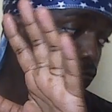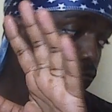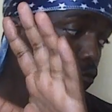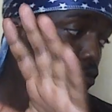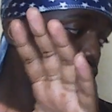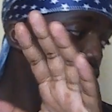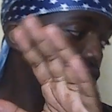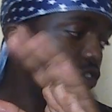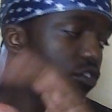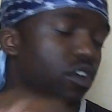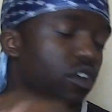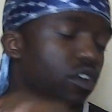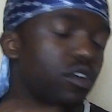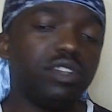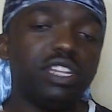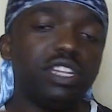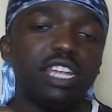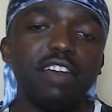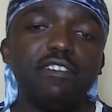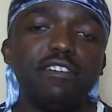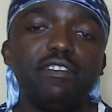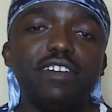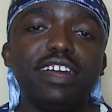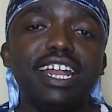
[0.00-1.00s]
So
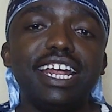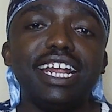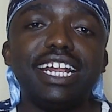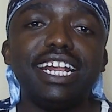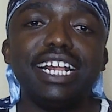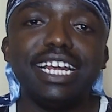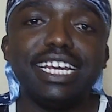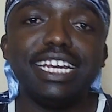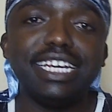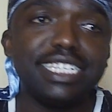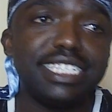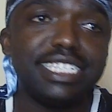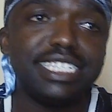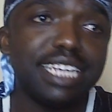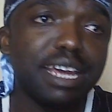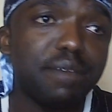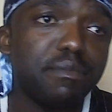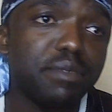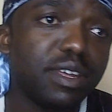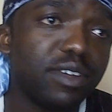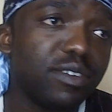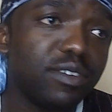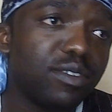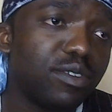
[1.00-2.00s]
definitely is
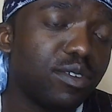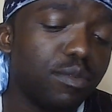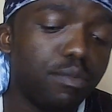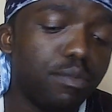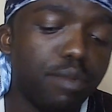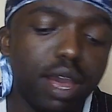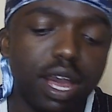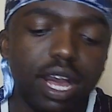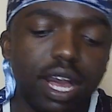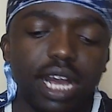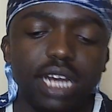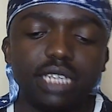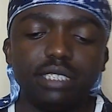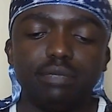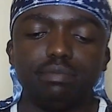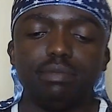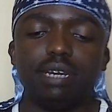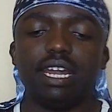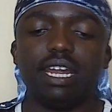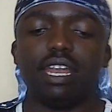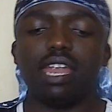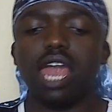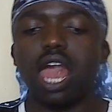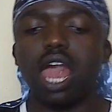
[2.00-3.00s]
something super hot,
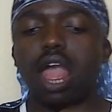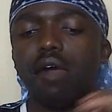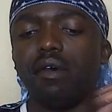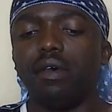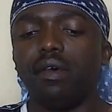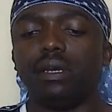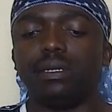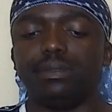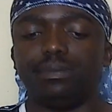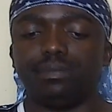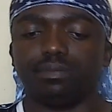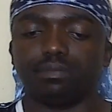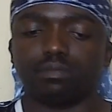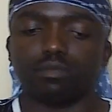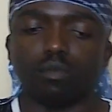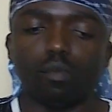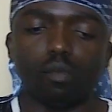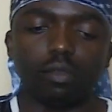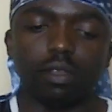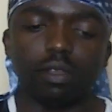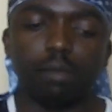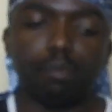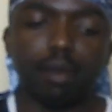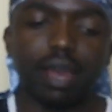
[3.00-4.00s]
man.
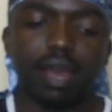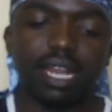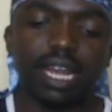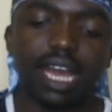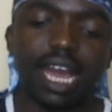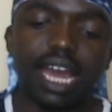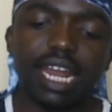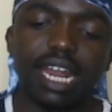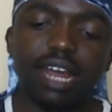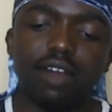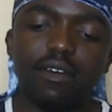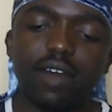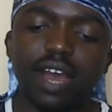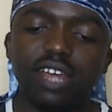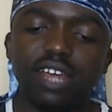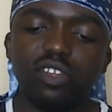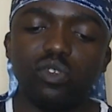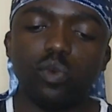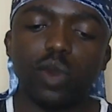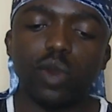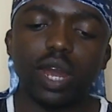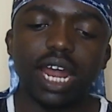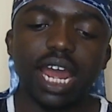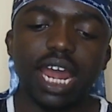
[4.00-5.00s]
But otherwise,
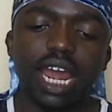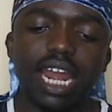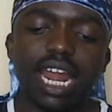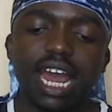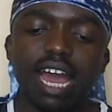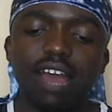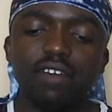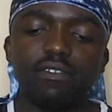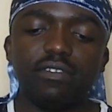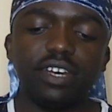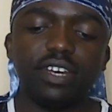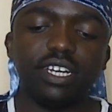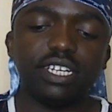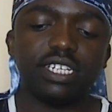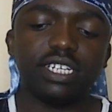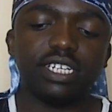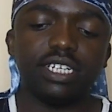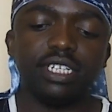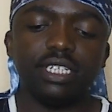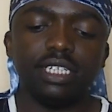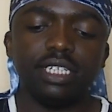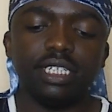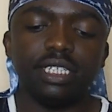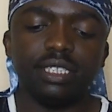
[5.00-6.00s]
what I love is
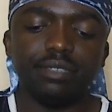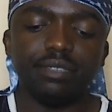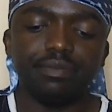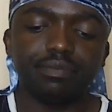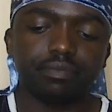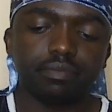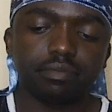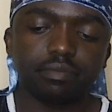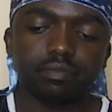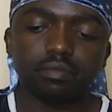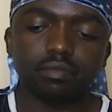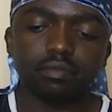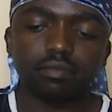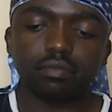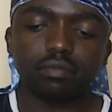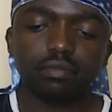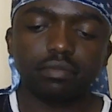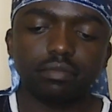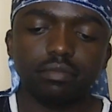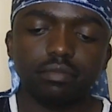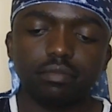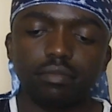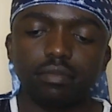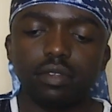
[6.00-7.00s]

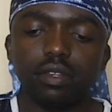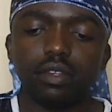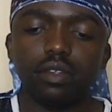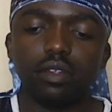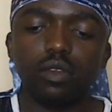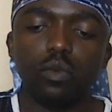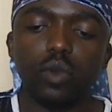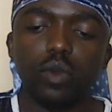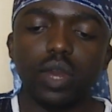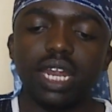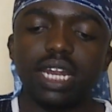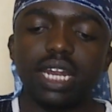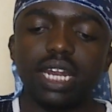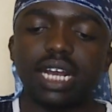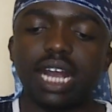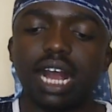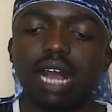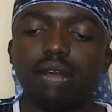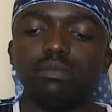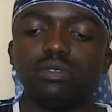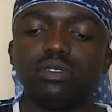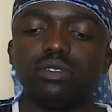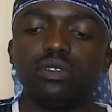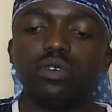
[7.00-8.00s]
when it
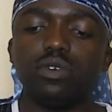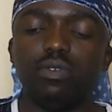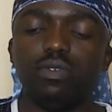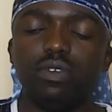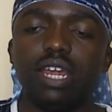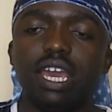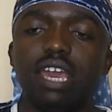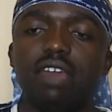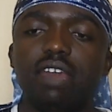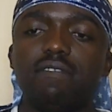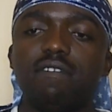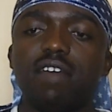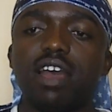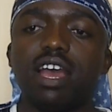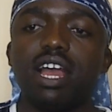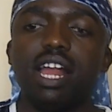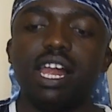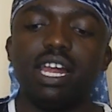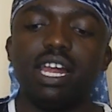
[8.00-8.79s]
comes to flavor.